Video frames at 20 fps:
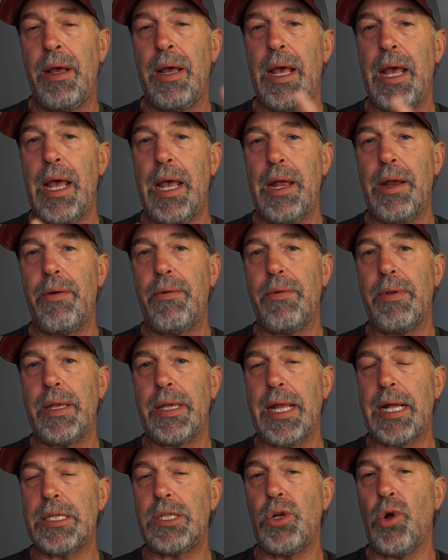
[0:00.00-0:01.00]
And
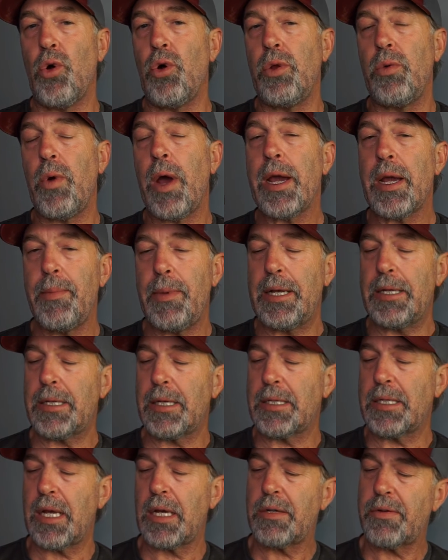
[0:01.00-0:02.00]
that's the only way I can be
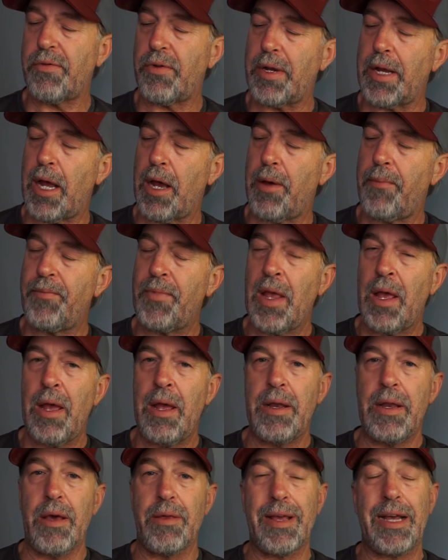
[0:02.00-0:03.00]
successful now.
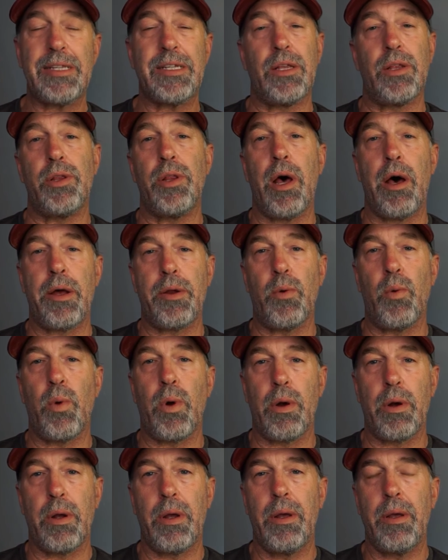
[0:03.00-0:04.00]
Now that's a lot of
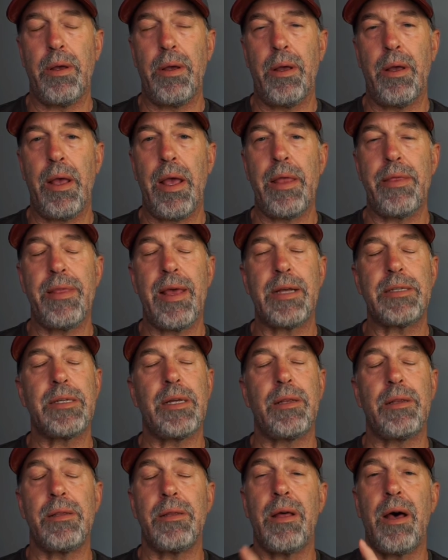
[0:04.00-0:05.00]
work, and that's a
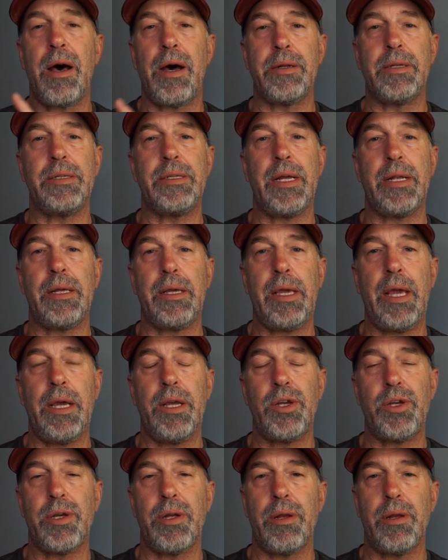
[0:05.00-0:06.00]
lot of
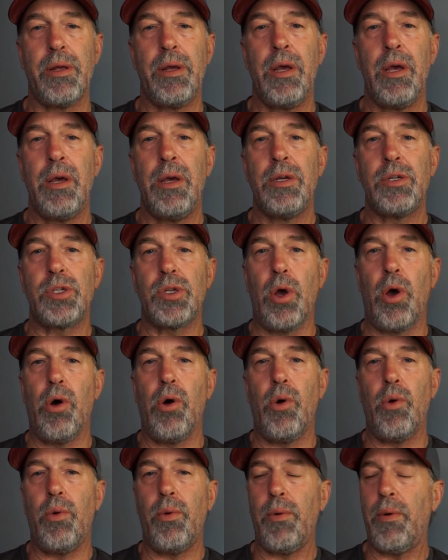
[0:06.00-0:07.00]
dedication.
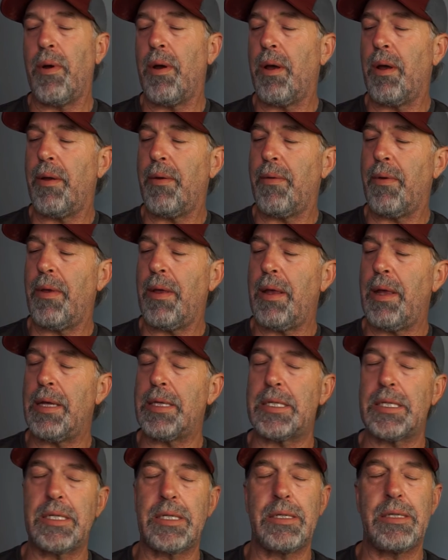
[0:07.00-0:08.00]
So
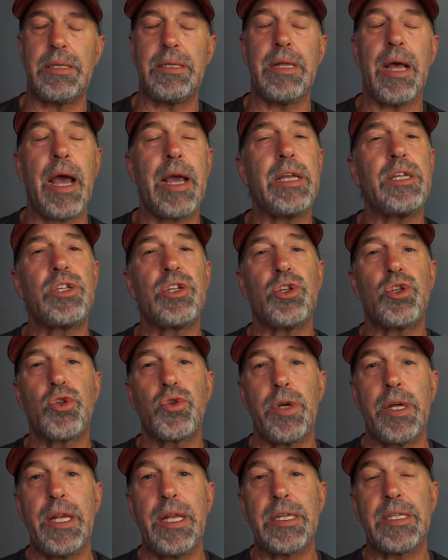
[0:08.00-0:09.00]
it's nice to
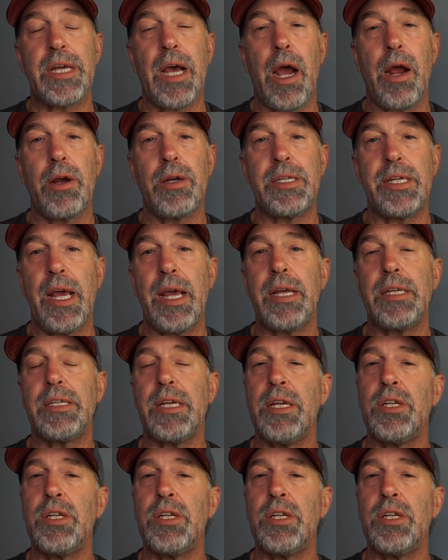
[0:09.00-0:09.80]
treat entire tanks.